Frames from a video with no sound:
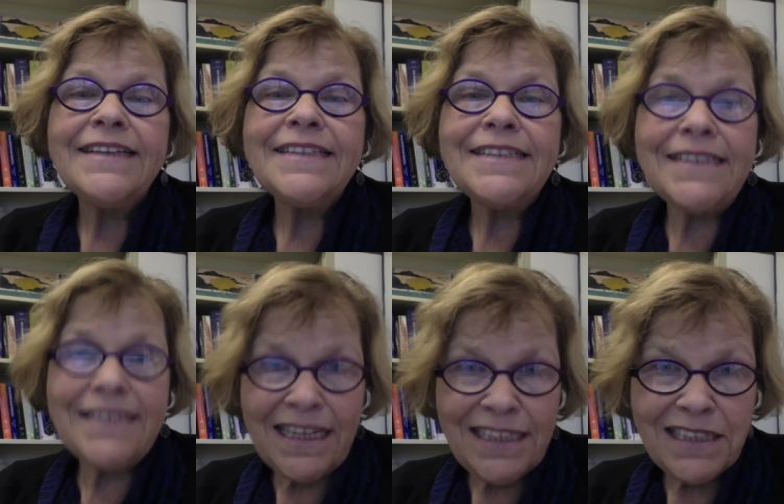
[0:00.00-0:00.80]

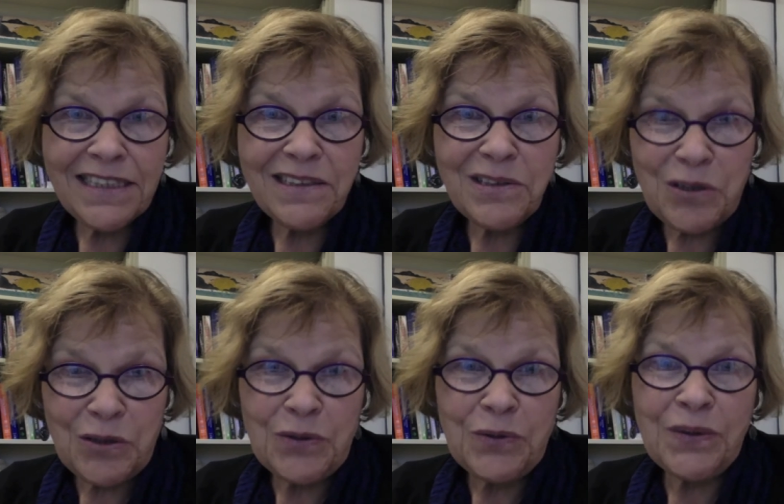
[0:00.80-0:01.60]
send us
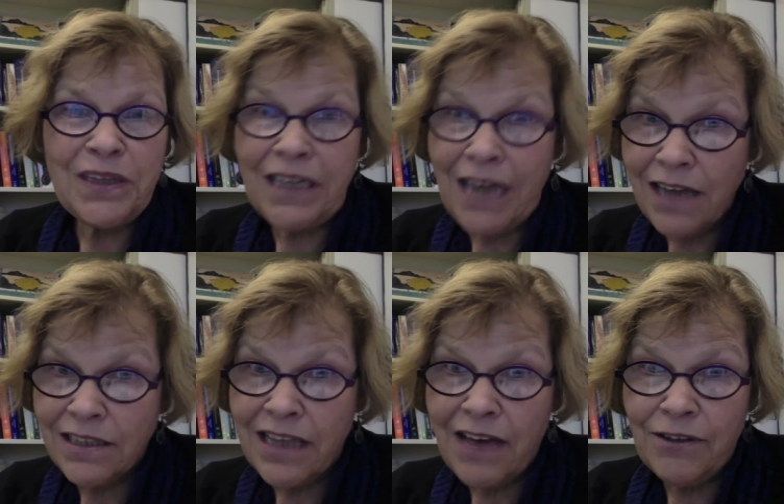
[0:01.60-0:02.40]
to the
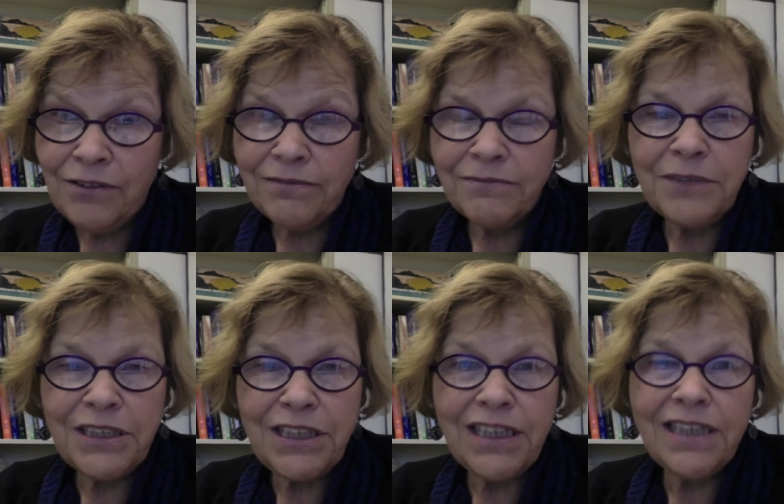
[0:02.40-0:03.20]
next level,
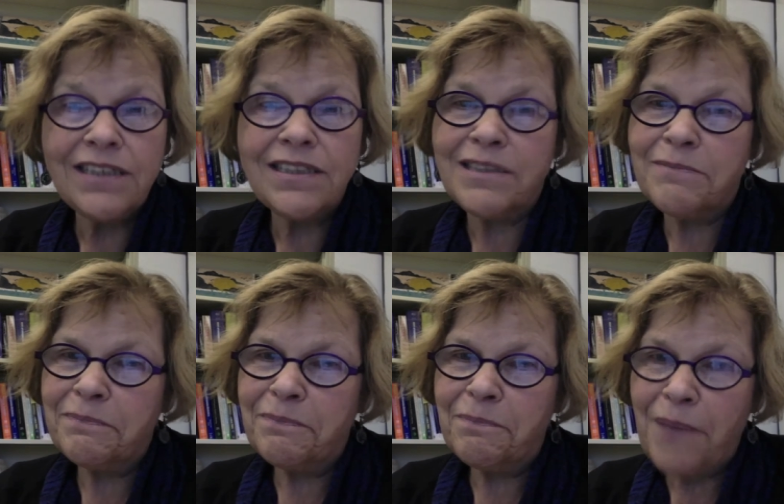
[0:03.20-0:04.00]
which is
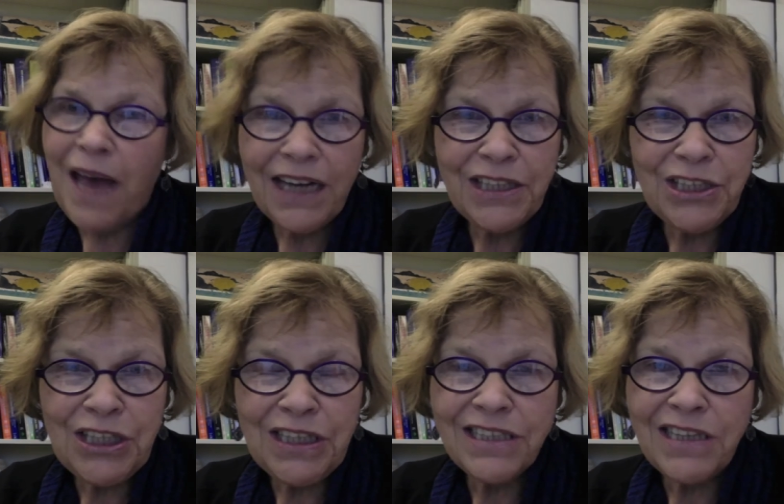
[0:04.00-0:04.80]

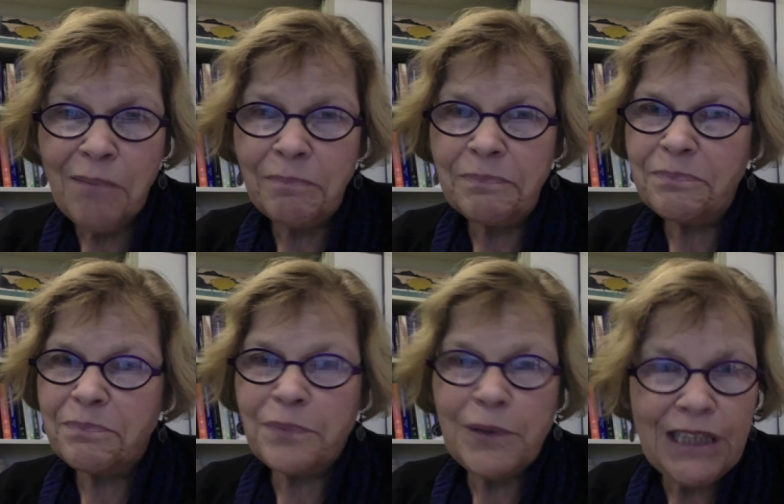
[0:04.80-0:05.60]
packaging this up,
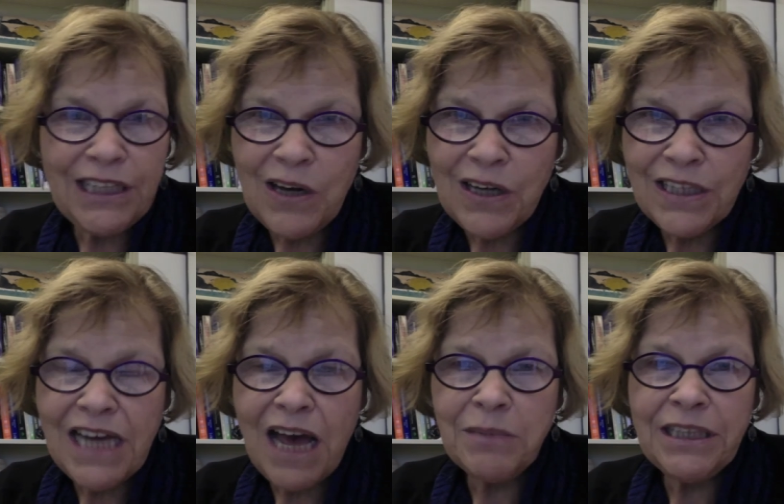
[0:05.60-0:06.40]
putting it on a
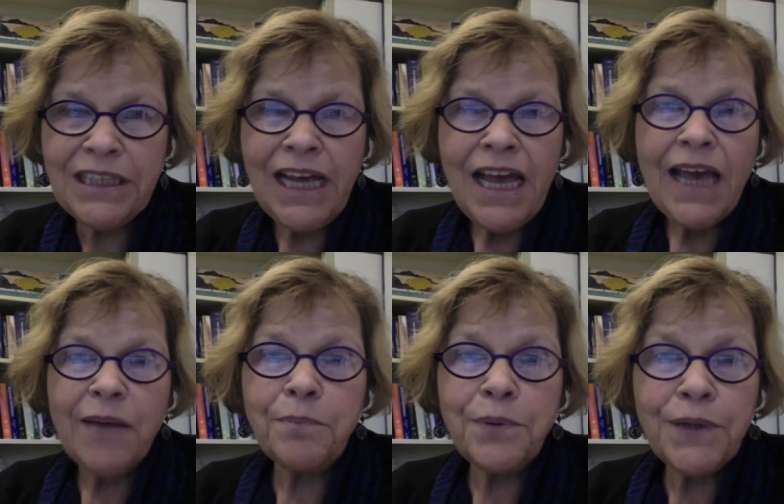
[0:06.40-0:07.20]
tablet,
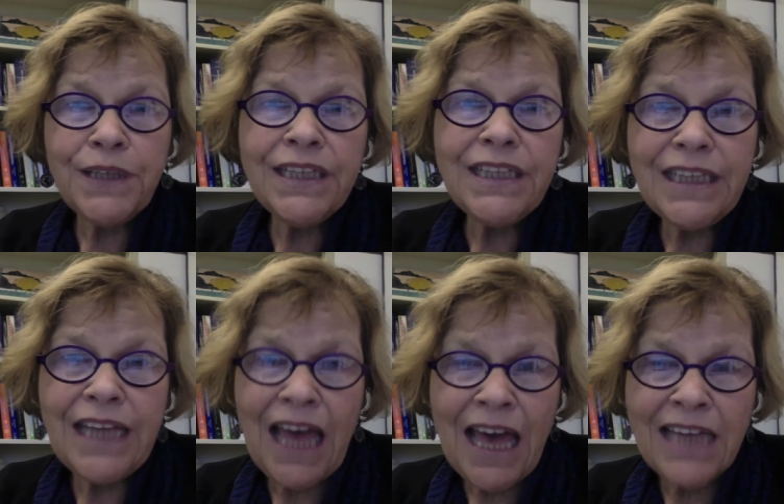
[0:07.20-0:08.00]
and putting it in the
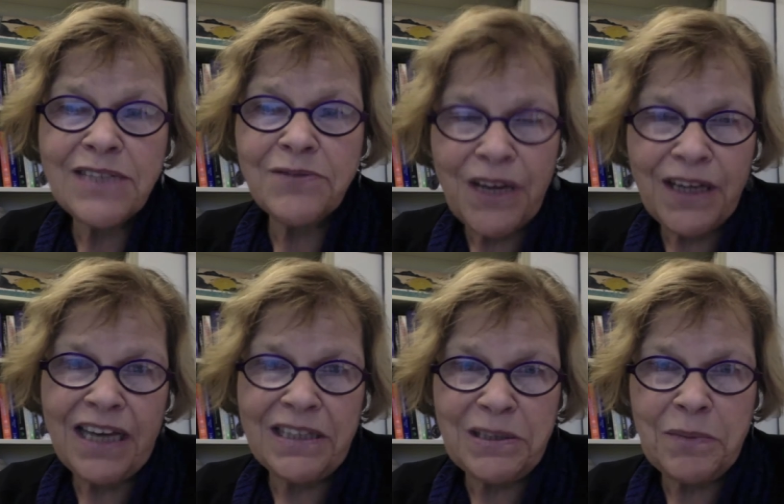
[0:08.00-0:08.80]
hands of lung
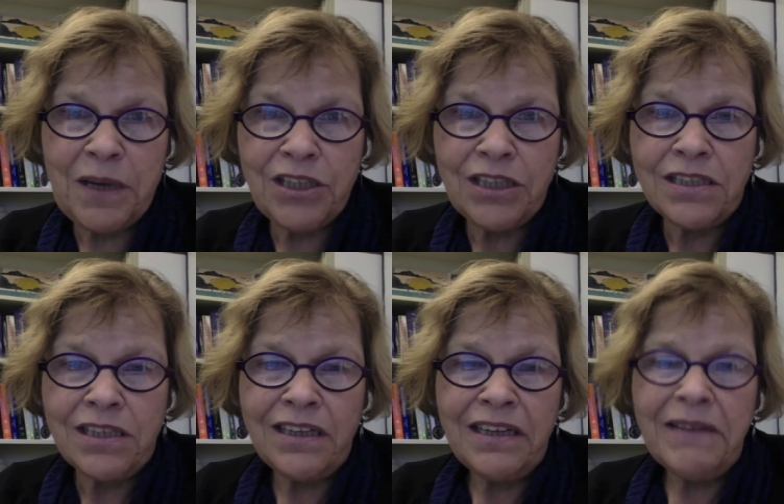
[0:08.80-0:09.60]
cancer patients.
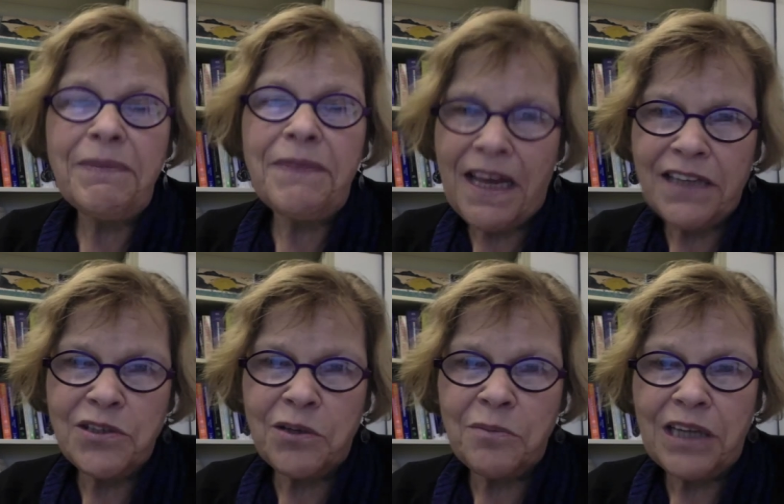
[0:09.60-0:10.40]
Thanks
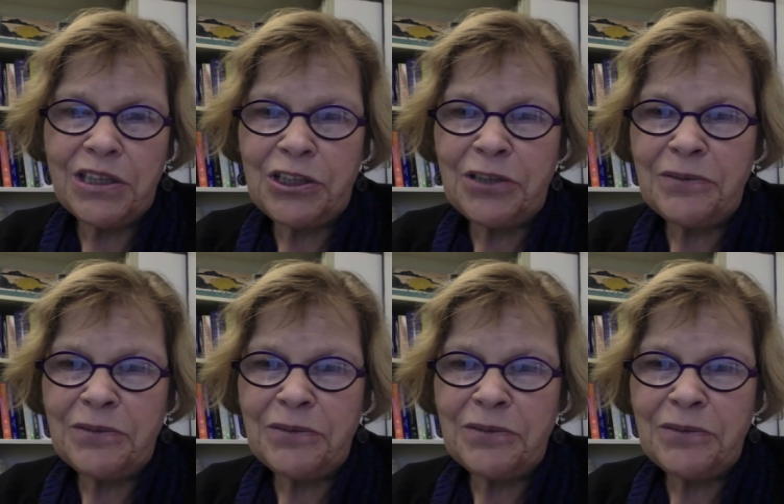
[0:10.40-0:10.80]
so much.